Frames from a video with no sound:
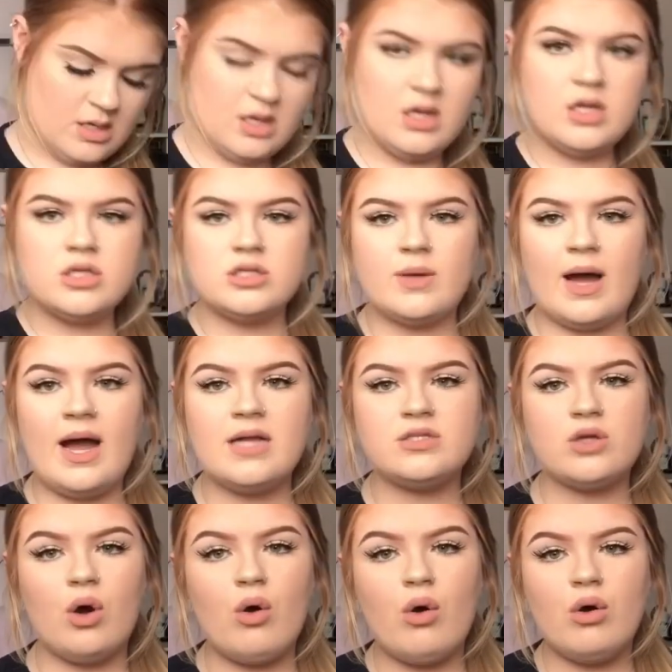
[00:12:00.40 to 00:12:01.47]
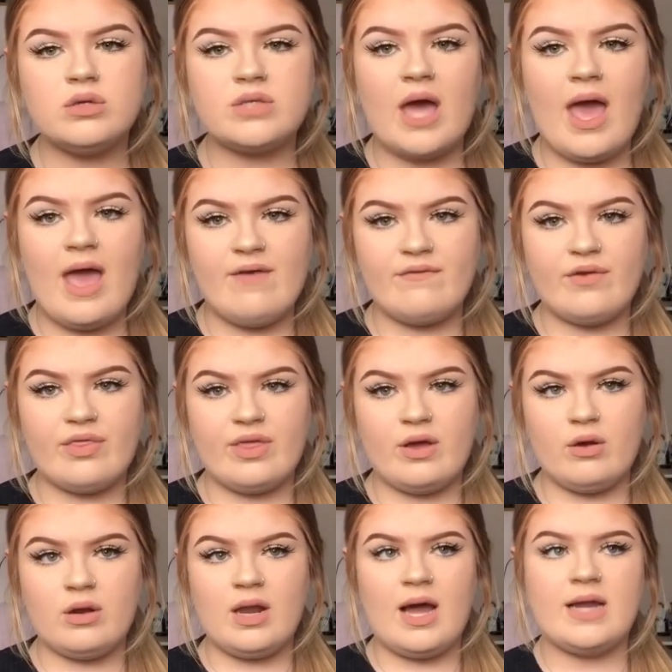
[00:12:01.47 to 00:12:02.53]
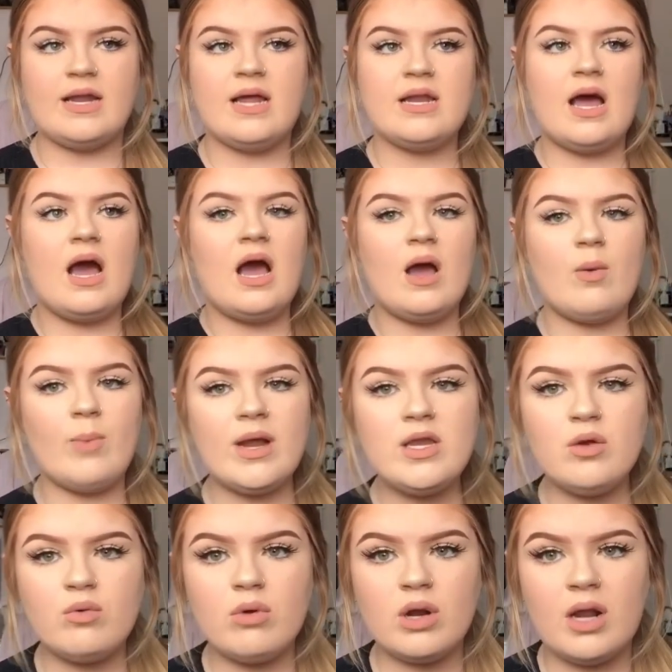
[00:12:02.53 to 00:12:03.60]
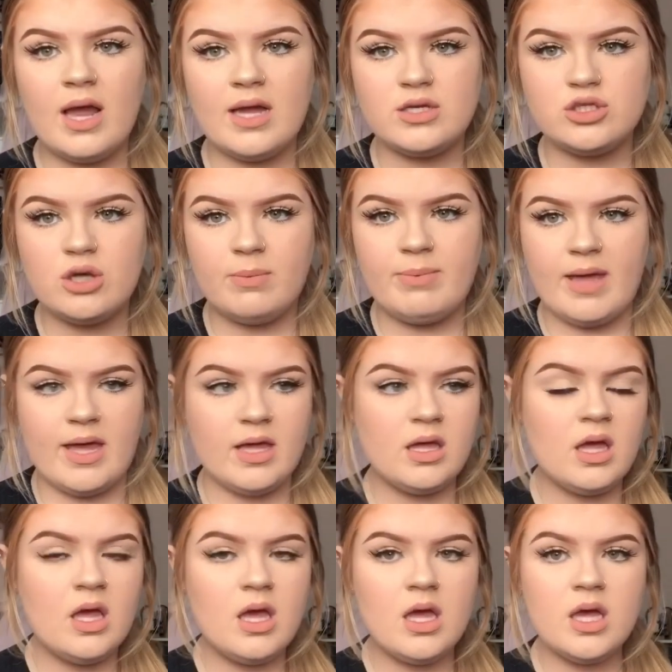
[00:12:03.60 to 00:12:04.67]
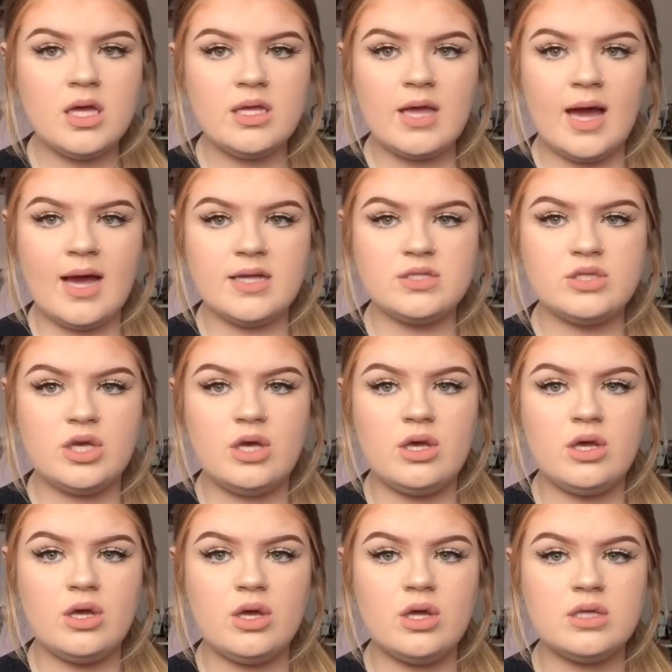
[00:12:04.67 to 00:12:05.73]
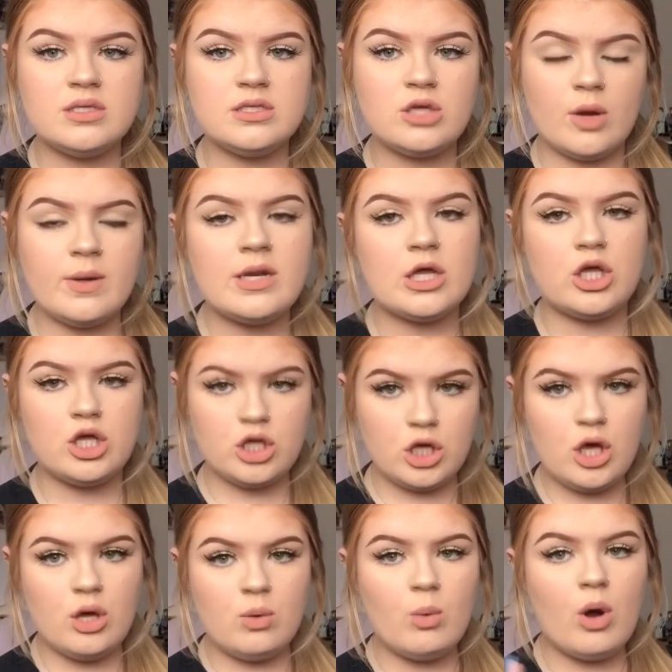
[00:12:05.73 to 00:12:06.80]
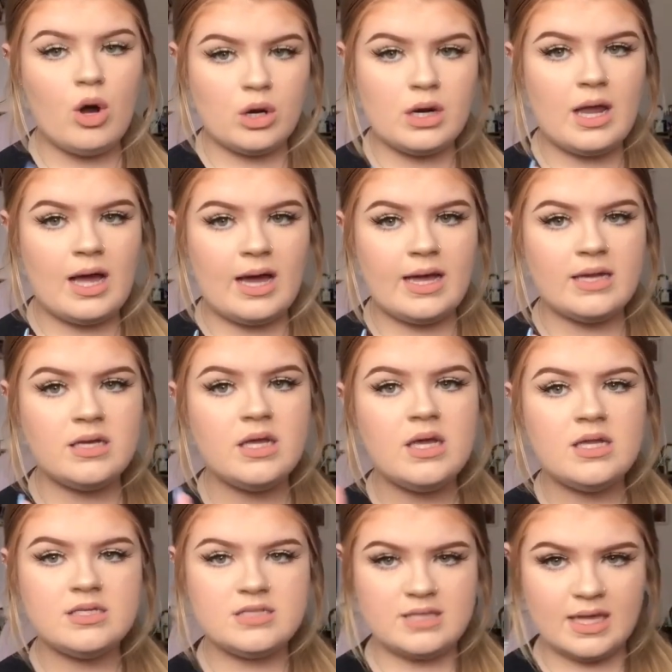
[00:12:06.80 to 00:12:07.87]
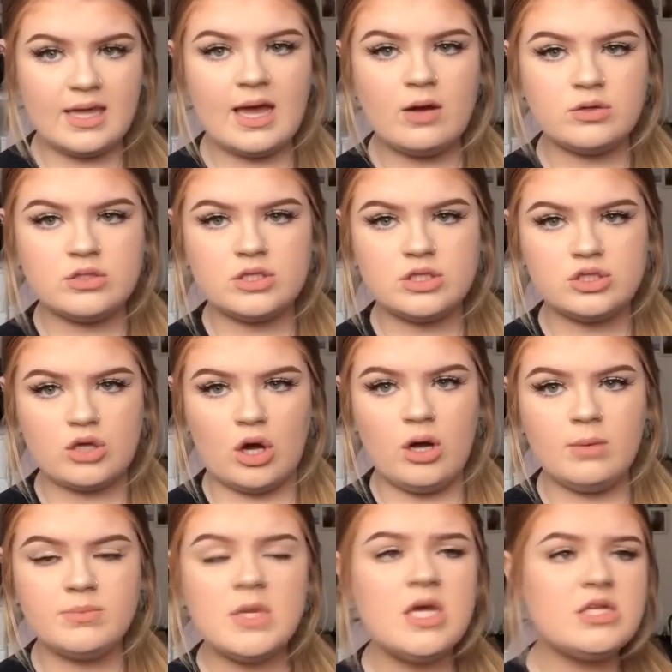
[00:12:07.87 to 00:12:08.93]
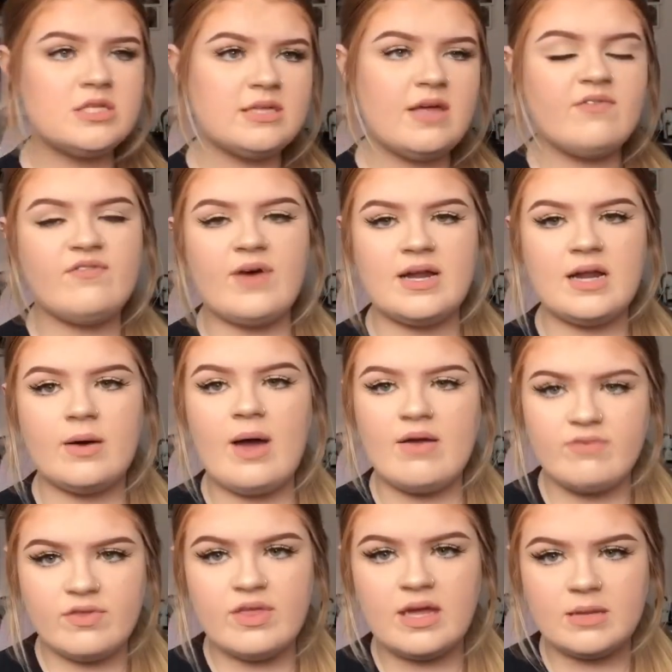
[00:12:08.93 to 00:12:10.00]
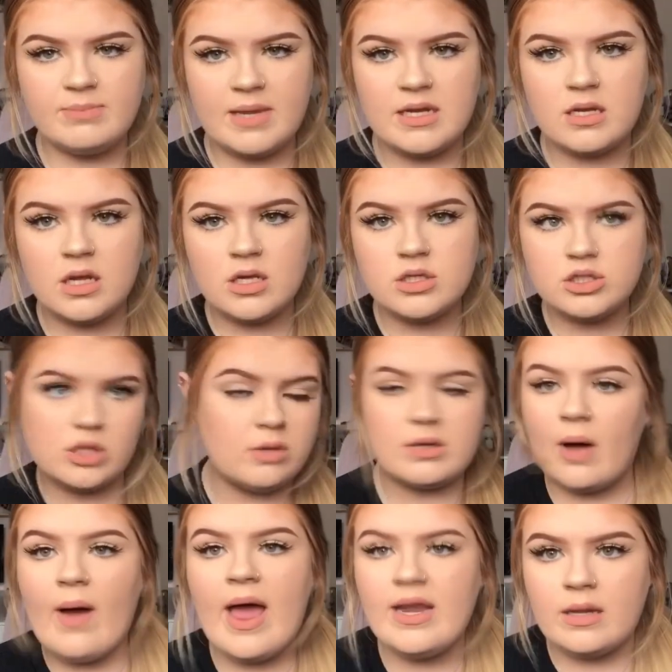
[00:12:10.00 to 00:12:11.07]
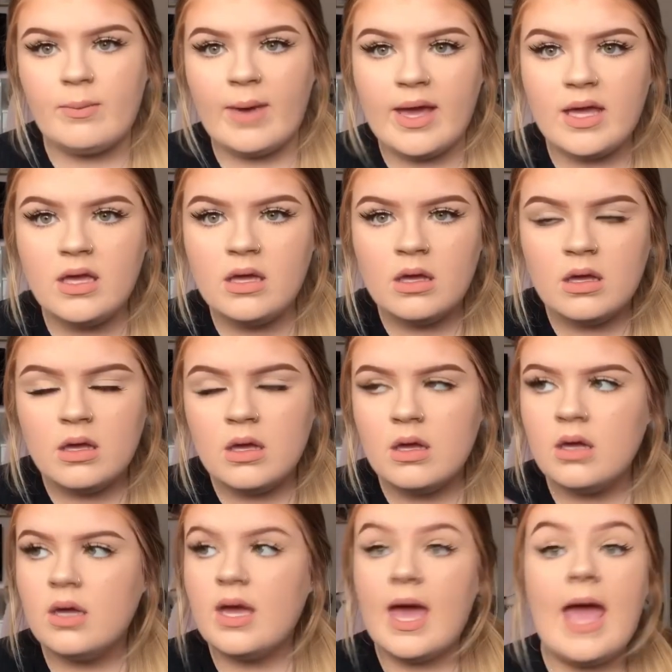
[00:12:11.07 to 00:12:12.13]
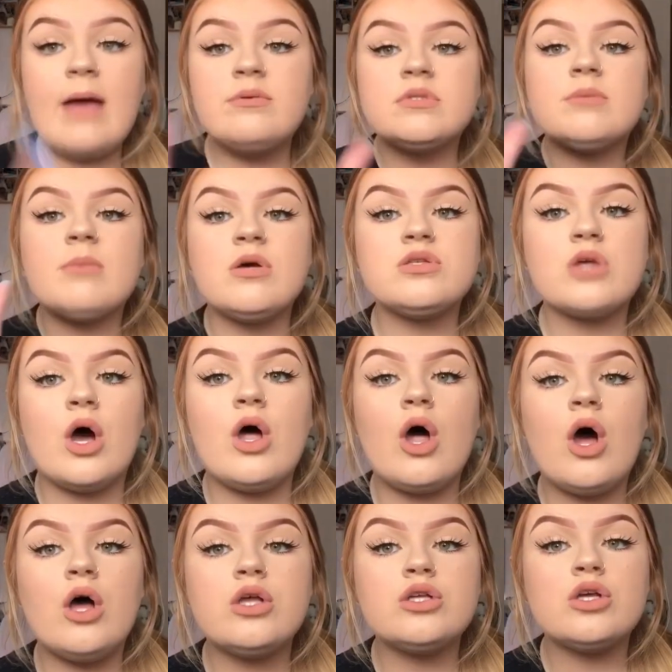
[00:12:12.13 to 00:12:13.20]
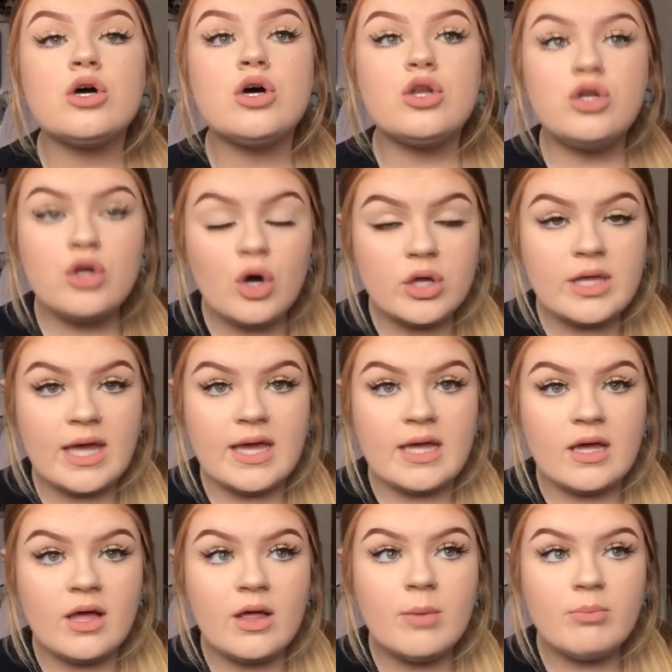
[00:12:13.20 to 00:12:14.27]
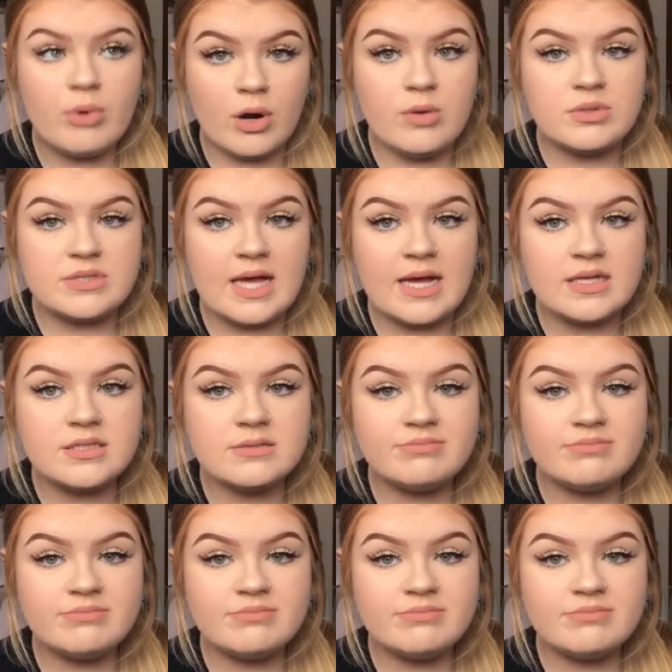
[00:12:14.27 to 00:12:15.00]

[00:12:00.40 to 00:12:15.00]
So I had to order everything online, and when you were online shopping, you had to go in a queue online to then get onto the shop, to then find out everything had been sold out anyway. It was the most annoying process.